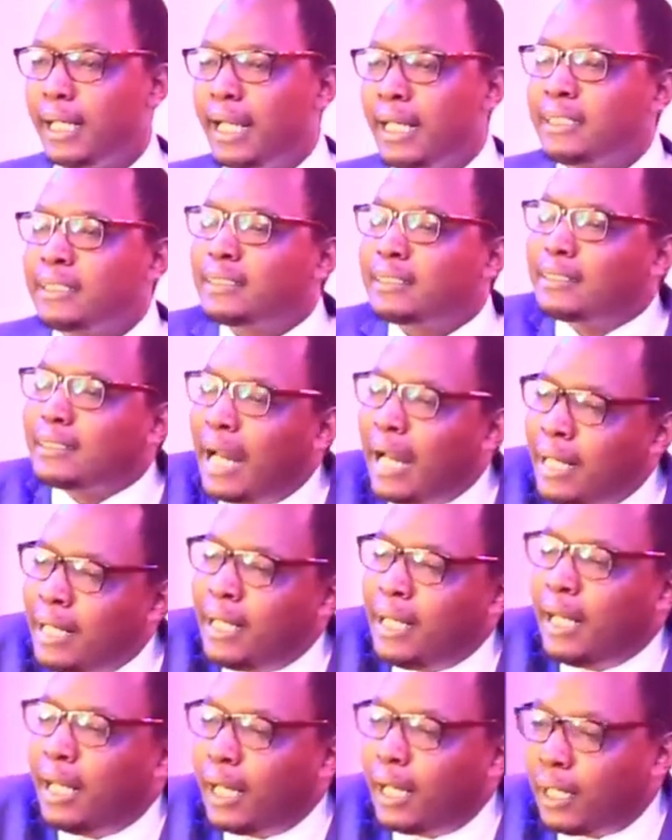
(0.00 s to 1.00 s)
is
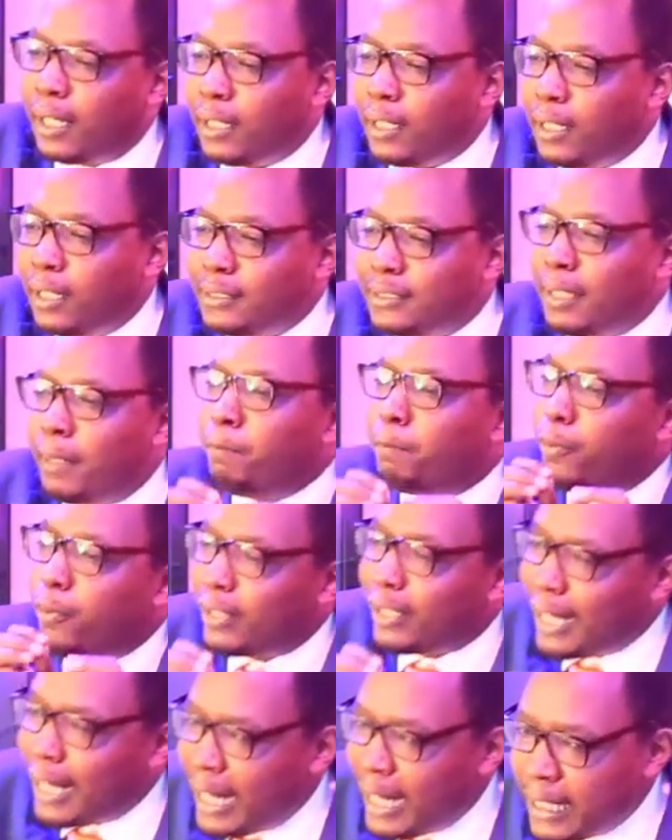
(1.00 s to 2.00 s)
standing
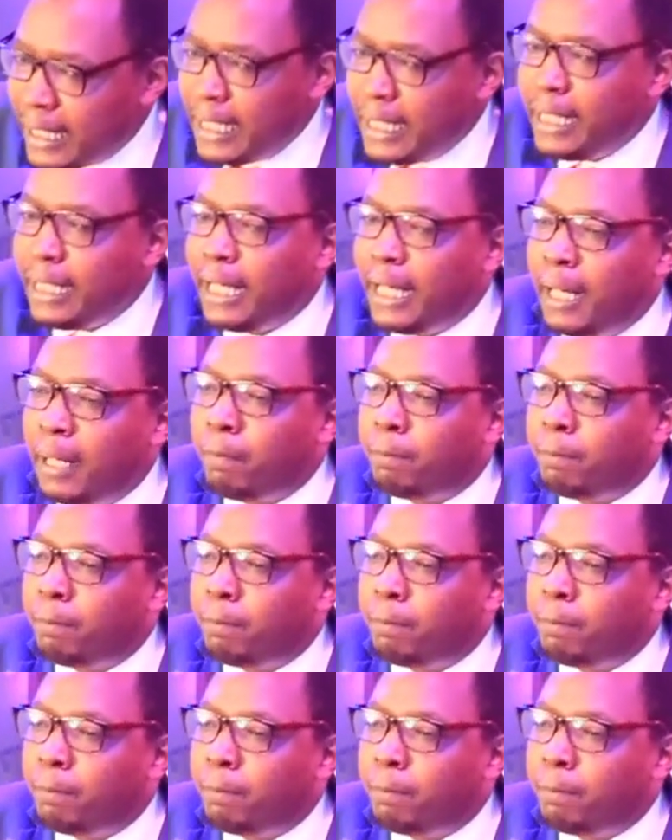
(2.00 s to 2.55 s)
temporarily